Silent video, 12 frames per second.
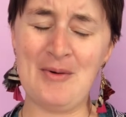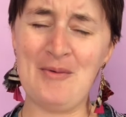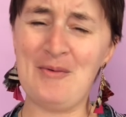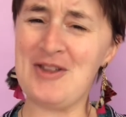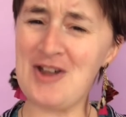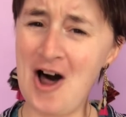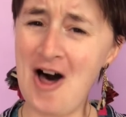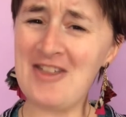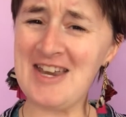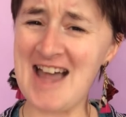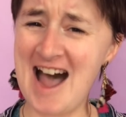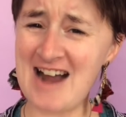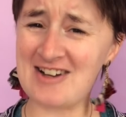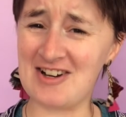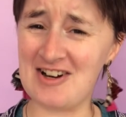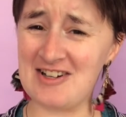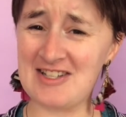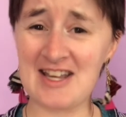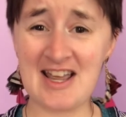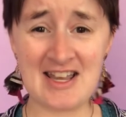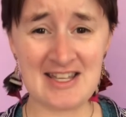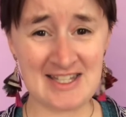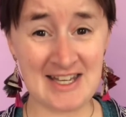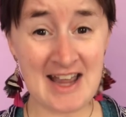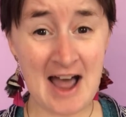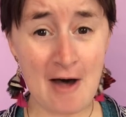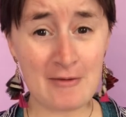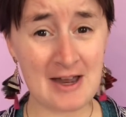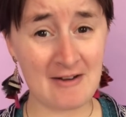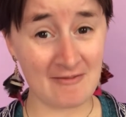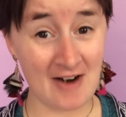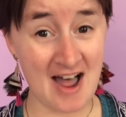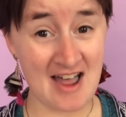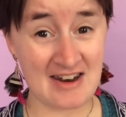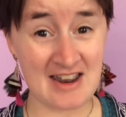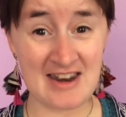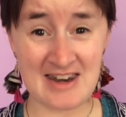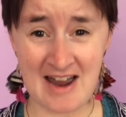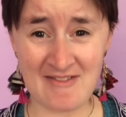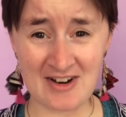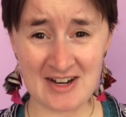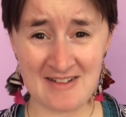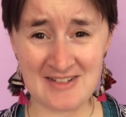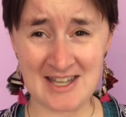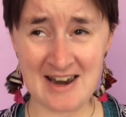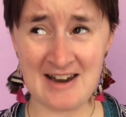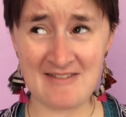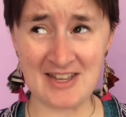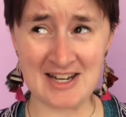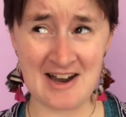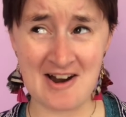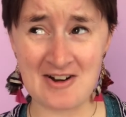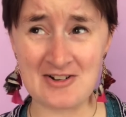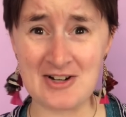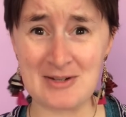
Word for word: With all the actors, See How They Run never gives any of the characters